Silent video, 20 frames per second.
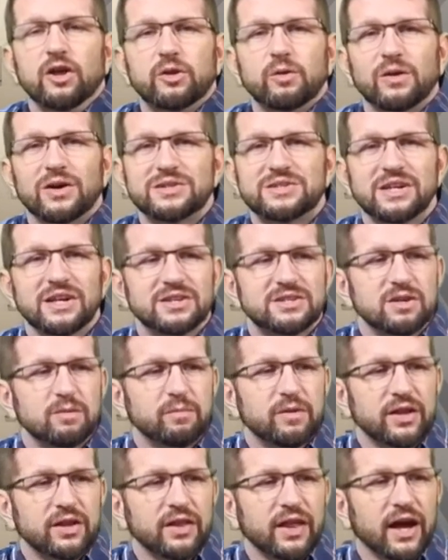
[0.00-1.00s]
Do I see
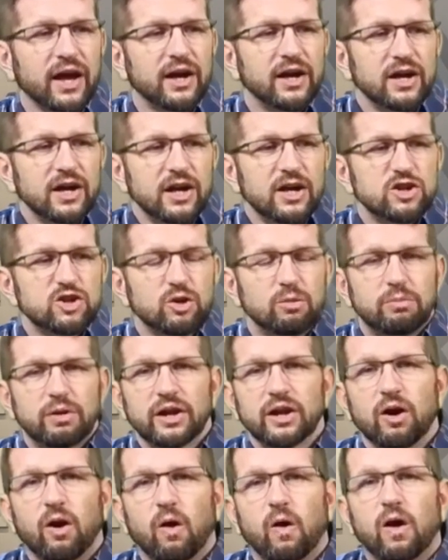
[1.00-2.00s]
something that is going to
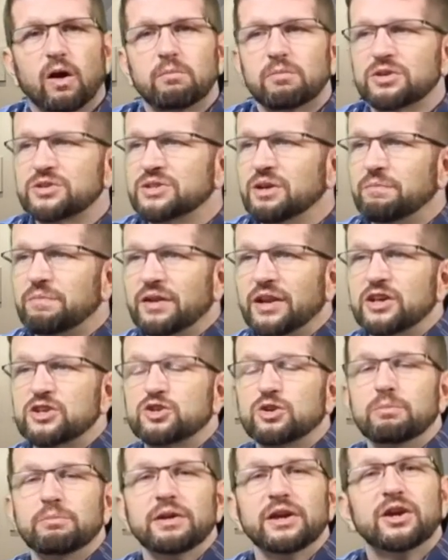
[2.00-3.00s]
bring harm or something that's
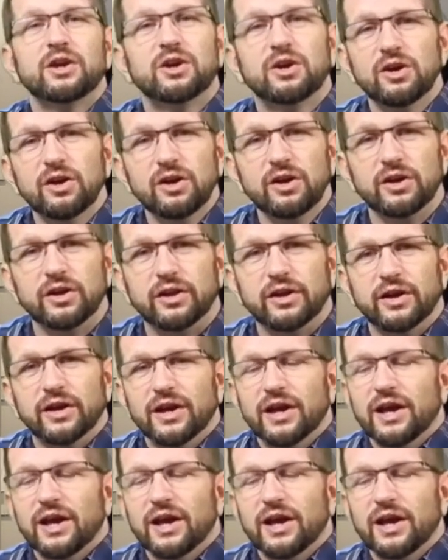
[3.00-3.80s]
going to be good